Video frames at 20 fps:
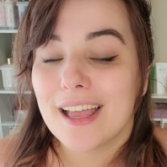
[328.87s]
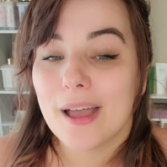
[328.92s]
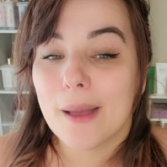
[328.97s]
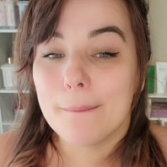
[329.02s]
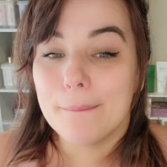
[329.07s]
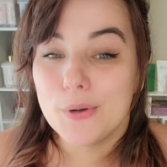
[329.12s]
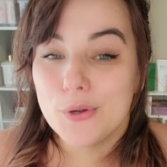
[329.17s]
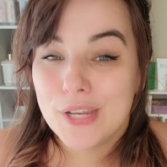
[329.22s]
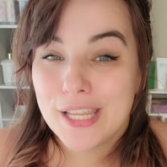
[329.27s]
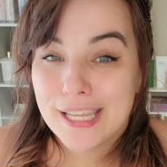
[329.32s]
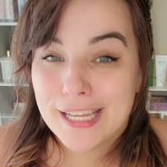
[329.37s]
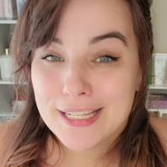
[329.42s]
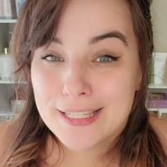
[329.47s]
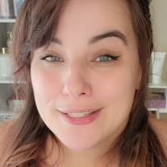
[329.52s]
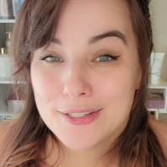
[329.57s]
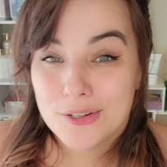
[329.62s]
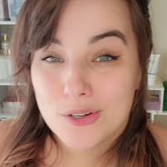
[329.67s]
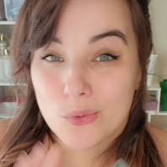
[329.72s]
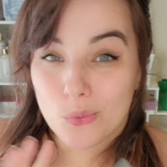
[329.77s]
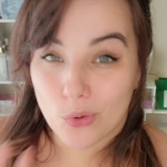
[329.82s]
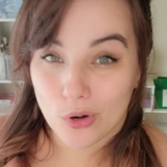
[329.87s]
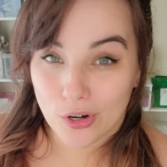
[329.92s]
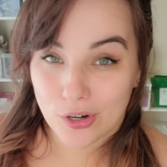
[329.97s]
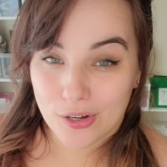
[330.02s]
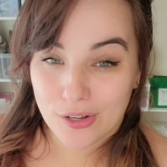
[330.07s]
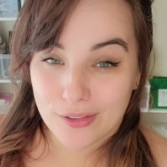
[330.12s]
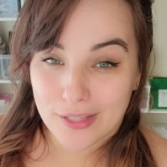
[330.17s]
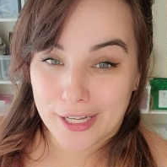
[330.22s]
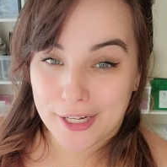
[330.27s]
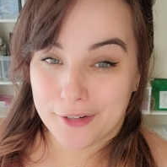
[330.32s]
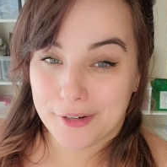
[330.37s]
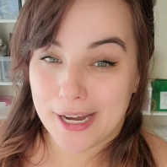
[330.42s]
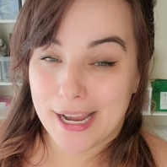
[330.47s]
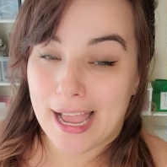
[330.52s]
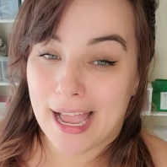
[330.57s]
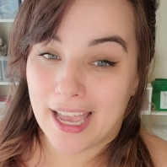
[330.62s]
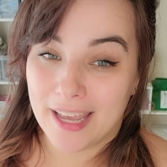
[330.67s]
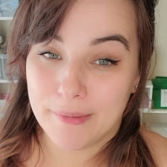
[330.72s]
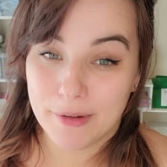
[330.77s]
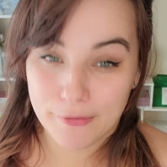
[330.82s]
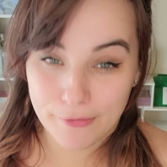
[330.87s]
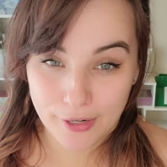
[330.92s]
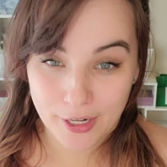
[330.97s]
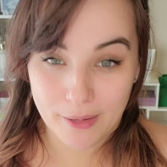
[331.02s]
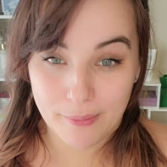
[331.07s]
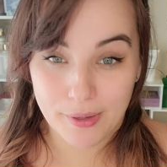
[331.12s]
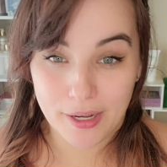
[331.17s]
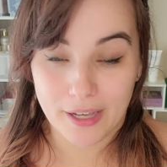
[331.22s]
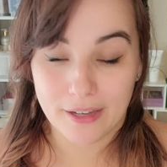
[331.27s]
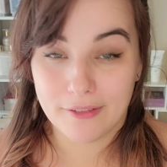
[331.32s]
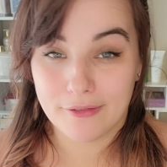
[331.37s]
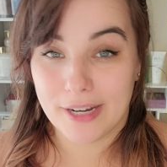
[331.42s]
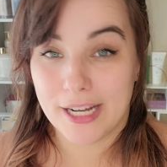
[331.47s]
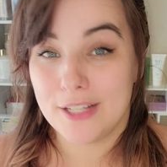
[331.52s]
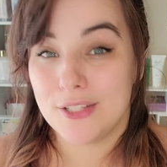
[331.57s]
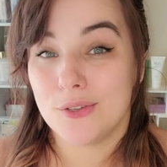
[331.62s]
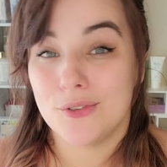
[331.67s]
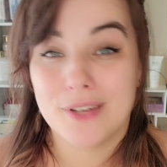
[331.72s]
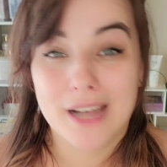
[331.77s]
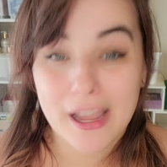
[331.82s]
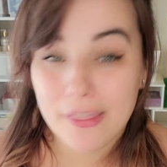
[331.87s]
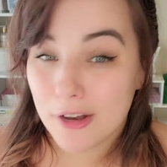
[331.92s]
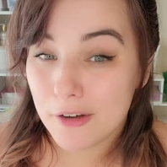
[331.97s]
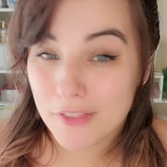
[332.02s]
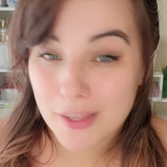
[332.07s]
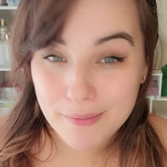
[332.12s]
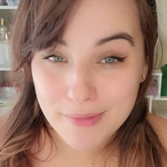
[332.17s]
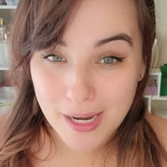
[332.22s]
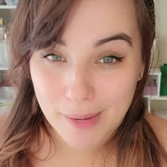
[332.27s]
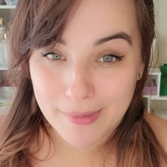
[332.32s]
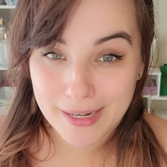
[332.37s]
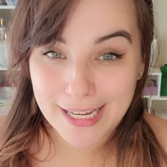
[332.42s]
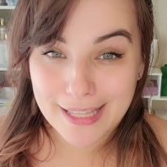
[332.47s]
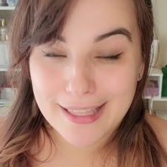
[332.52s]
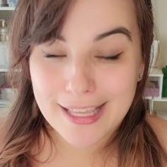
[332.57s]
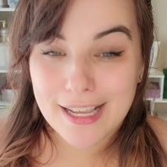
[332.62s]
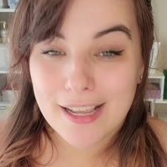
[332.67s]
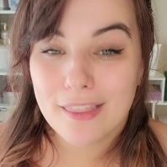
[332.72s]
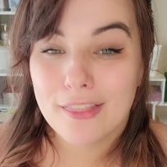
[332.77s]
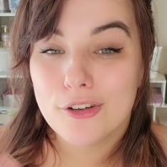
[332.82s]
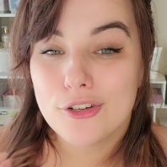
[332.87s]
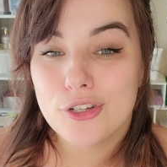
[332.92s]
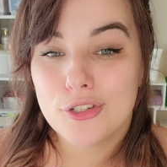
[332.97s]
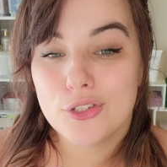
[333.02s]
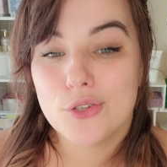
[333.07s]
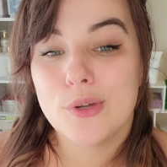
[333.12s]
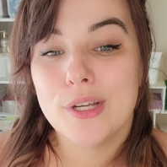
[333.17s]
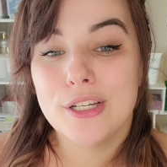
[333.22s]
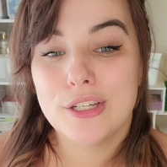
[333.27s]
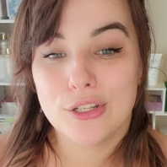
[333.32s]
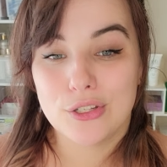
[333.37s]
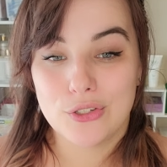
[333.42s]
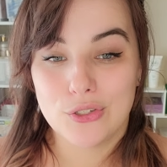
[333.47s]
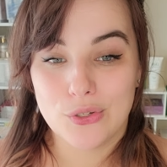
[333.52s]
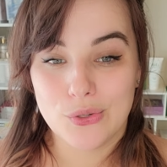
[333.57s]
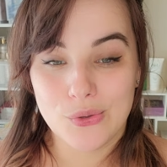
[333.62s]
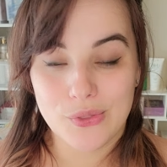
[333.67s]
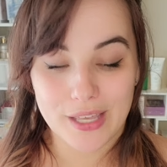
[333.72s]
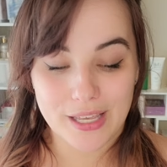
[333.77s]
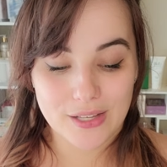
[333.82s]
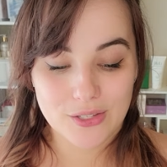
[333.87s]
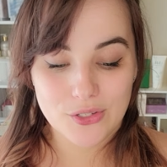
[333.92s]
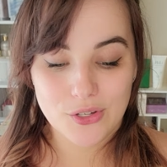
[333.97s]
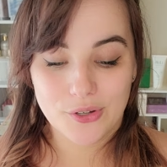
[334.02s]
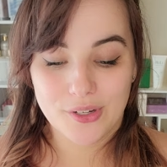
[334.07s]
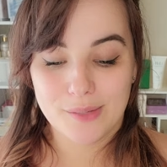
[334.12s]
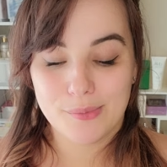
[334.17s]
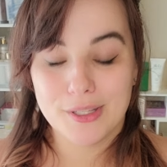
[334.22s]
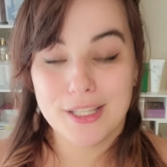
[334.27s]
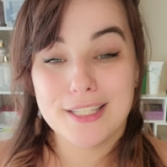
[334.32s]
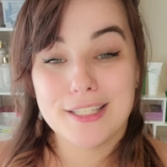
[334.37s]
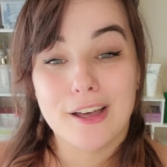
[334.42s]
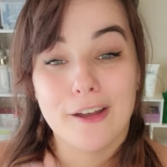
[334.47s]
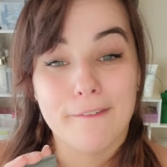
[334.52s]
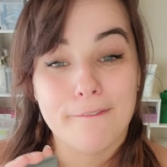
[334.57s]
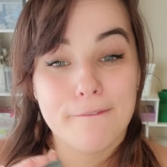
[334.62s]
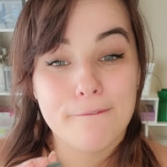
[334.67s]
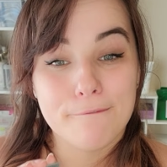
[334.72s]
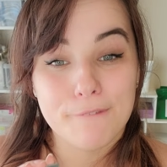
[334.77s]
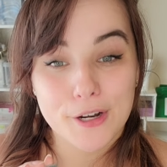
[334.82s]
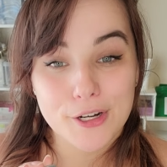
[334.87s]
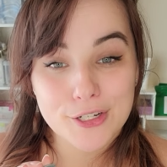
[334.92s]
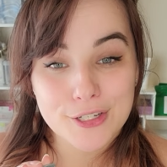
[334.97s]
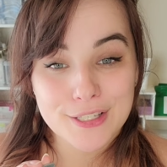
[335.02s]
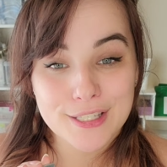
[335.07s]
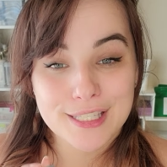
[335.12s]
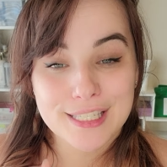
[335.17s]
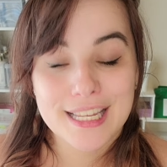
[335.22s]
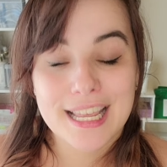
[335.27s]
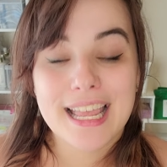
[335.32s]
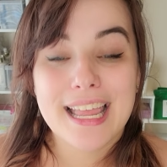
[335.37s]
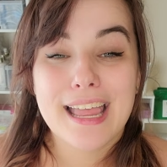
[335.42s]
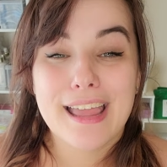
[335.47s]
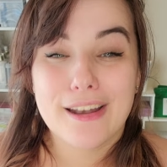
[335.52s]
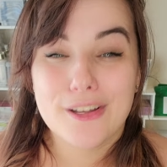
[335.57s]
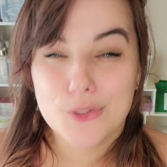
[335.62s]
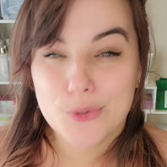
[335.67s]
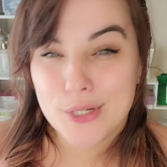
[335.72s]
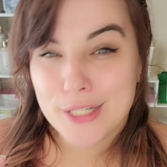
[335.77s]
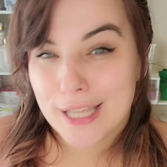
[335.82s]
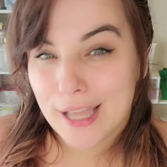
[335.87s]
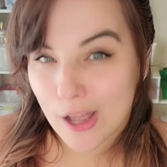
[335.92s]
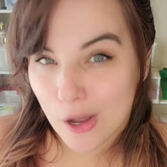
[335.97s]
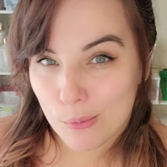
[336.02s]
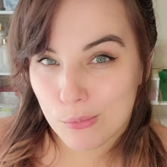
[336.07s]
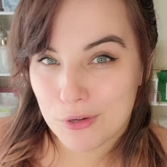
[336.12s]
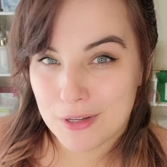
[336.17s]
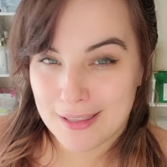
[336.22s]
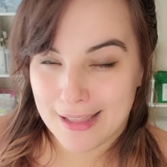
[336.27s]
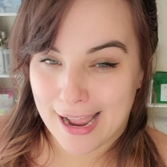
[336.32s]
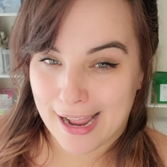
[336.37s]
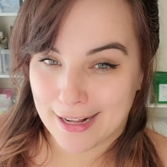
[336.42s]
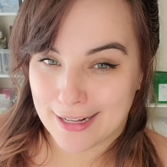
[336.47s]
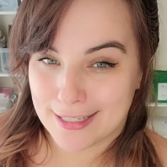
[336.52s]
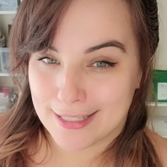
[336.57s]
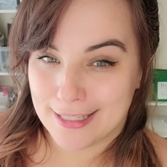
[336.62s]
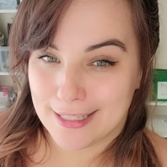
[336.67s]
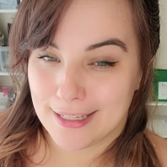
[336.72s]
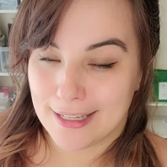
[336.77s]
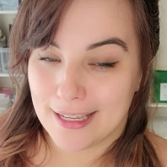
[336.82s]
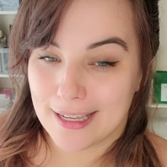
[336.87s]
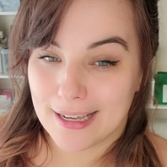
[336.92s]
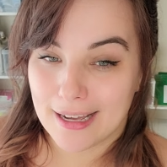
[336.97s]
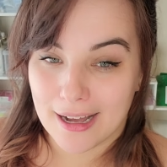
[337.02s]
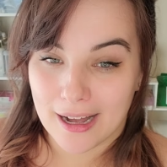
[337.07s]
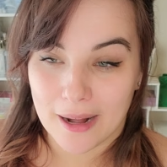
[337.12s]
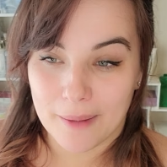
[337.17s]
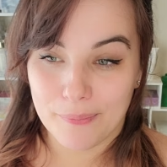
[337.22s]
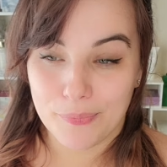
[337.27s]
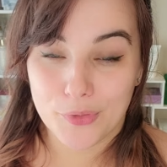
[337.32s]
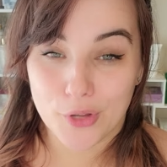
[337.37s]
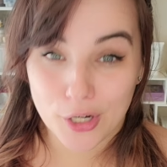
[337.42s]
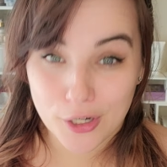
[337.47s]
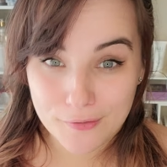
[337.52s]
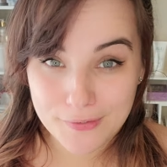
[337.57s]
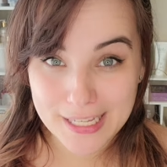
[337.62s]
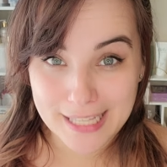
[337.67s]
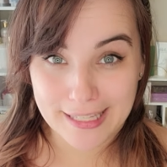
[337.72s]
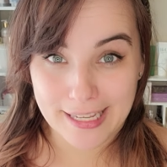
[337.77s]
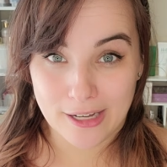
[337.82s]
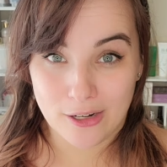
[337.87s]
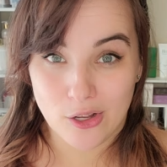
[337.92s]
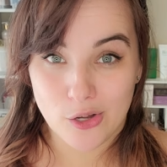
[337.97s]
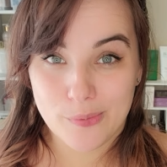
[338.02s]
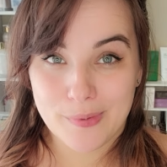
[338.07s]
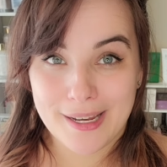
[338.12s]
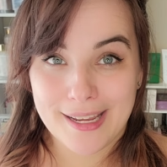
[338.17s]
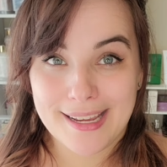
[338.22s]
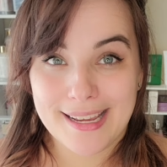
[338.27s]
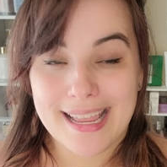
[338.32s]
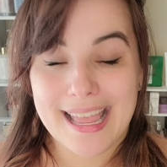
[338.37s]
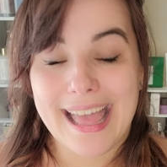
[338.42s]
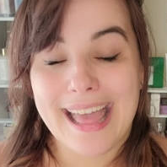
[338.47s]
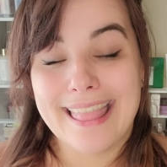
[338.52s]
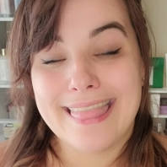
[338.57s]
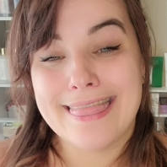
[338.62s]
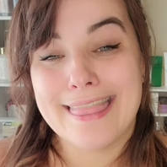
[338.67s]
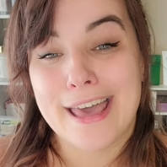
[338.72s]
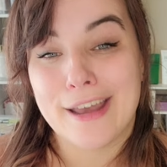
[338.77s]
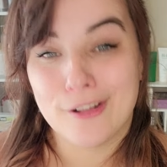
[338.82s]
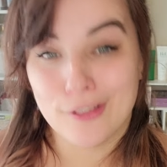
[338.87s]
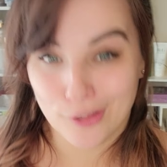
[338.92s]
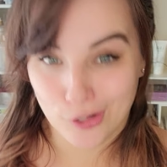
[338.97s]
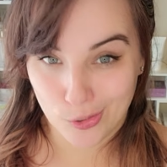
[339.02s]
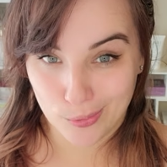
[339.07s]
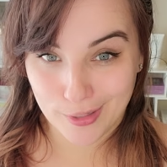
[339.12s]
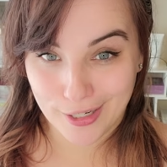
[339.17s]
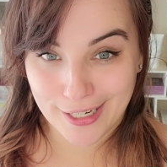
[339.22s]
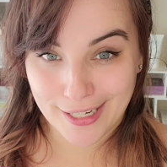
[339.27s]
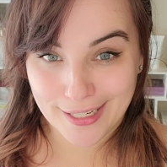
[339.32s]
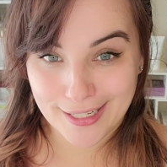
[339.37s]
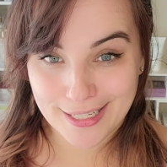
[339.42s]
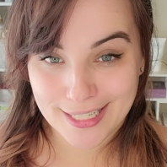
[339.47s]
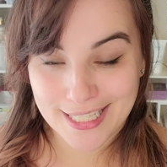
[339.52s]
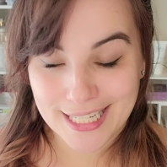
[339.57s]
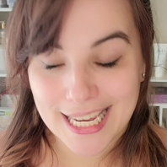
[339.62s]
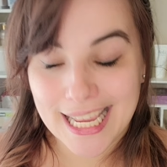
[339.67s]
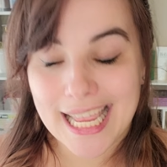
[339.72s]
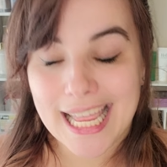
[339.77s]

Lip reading: Booty Ease is going to work like great head, but for your butt, right? So neither of them numb anything. They're just going to soothe it. So you're going to put this on first. It's going to help relax the nerves at the anal opening, and then a lubricant,